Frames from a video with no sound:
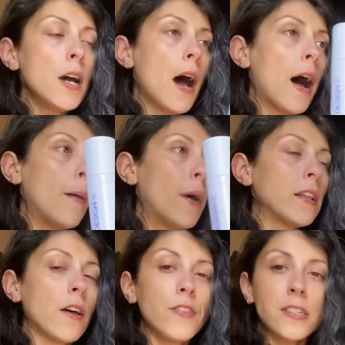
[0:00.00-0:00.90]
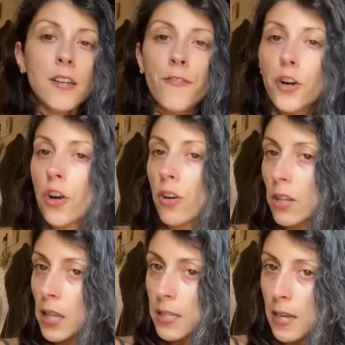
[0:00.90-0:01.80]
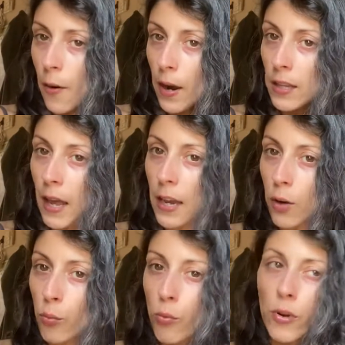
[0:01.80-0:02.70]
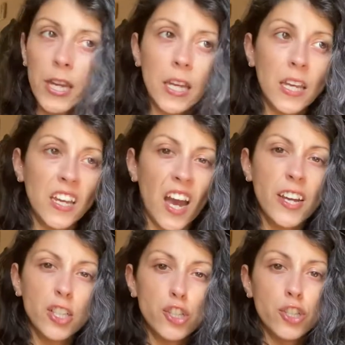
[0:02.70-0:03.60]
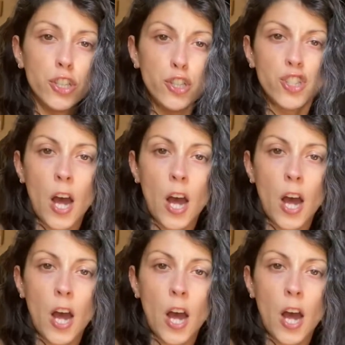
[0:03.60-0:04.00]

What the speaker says: I love this stuff for curly. That's how I kind of zhuzh